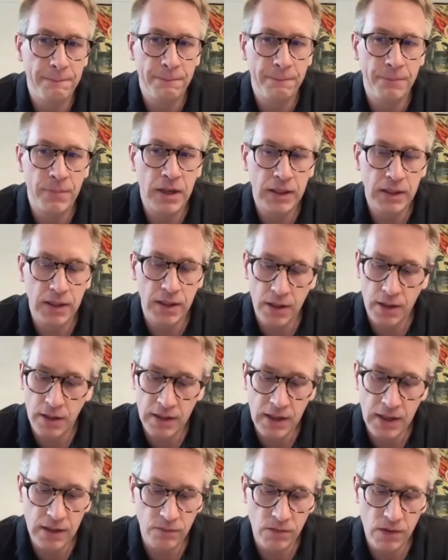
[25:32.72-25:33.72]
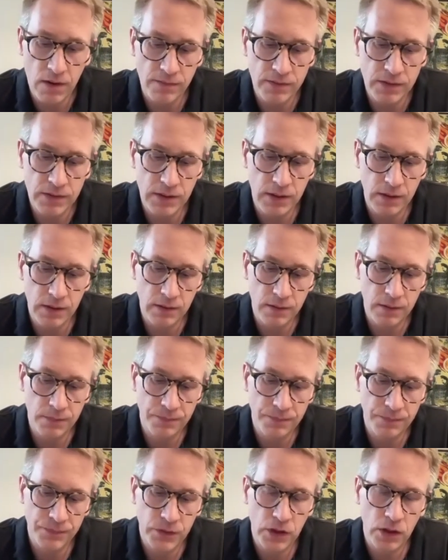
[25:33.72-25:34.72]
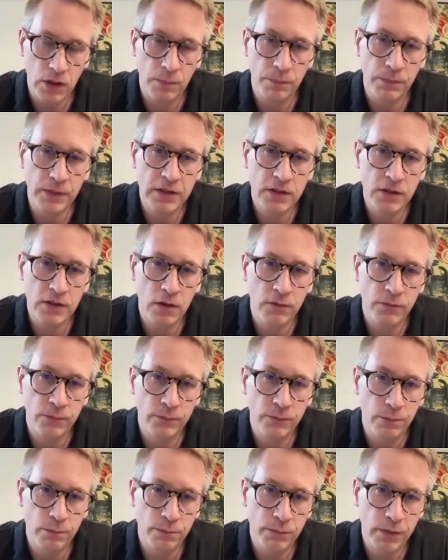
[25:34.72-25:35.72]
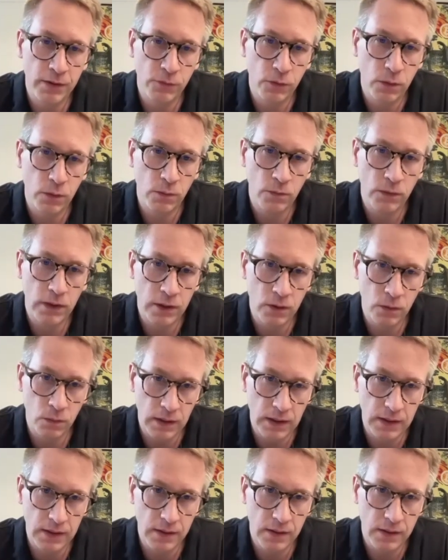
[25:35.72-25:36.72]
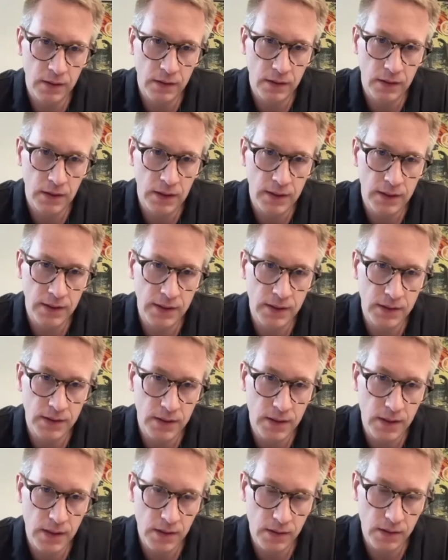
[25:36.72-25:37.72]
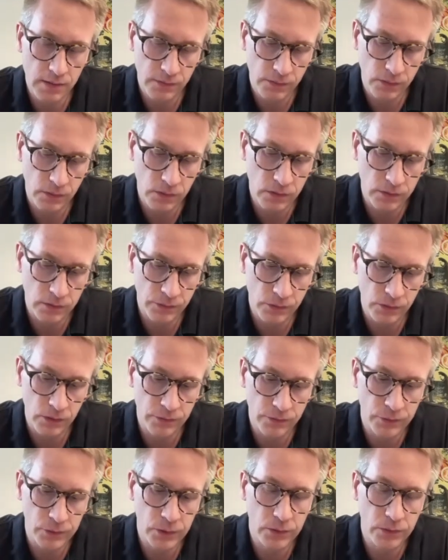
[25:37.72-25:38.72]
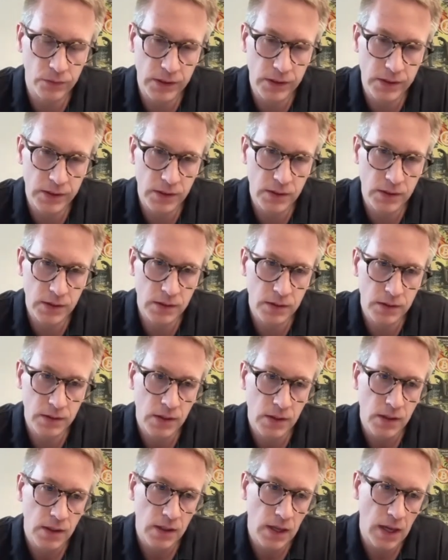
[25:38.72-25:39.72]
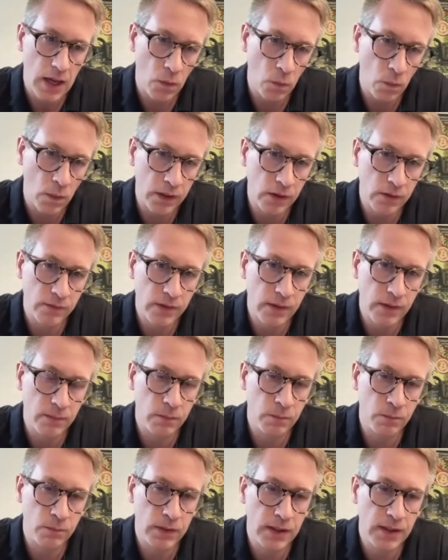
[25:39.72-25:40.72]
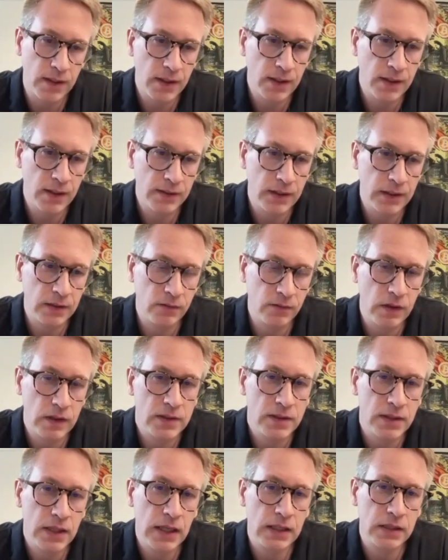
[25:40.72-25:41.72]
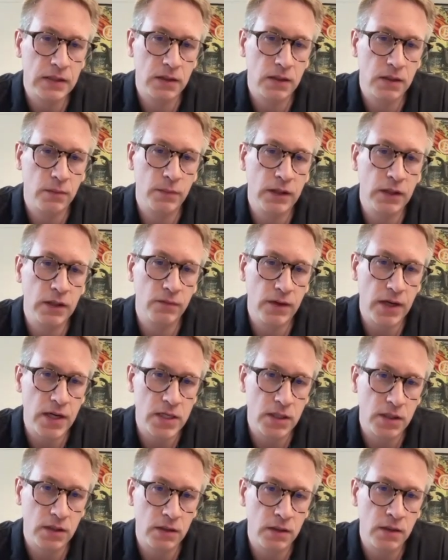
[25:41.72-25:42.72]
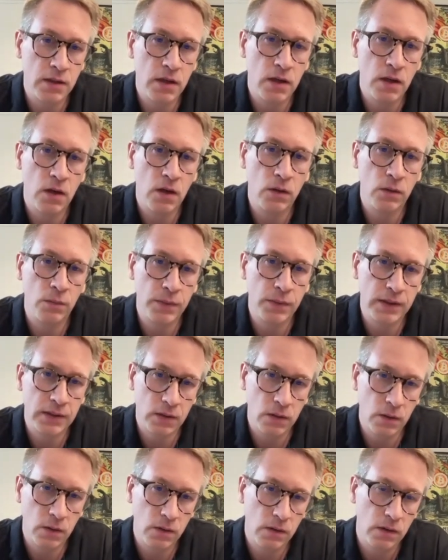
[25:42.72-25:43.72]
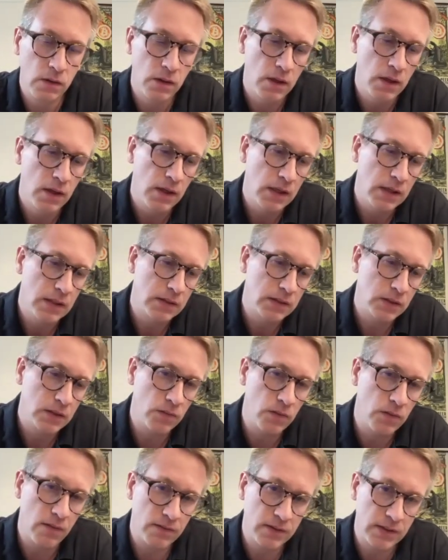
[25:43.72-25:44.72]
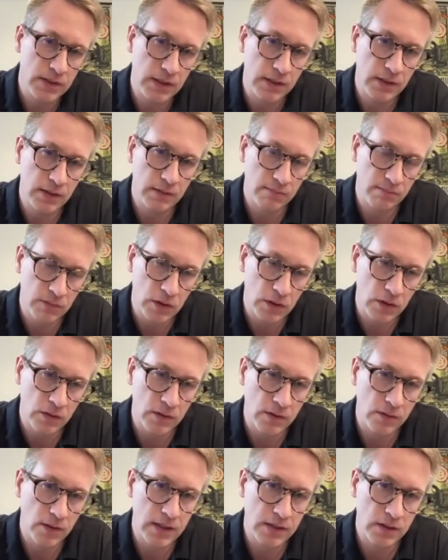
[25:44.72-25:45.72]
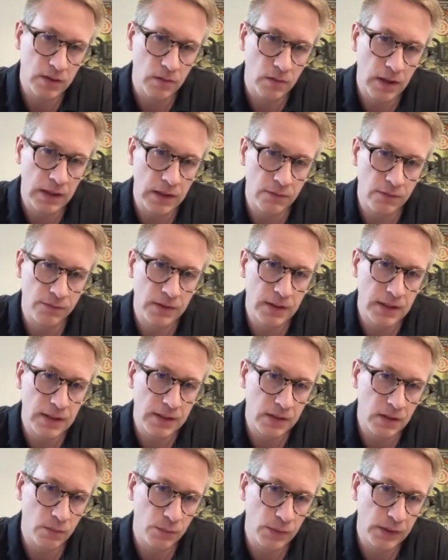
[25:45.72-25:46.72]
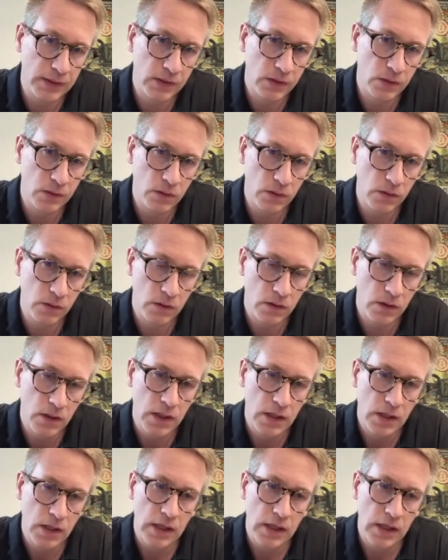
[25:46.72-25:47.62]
but uh, again, we have seen uh, you know Bitcoin perform very well this year for for a few reasons. One of them being that we are seeing some innovation on Bitcoin. So we have seen you know the rise of NFTs on Bitcoin.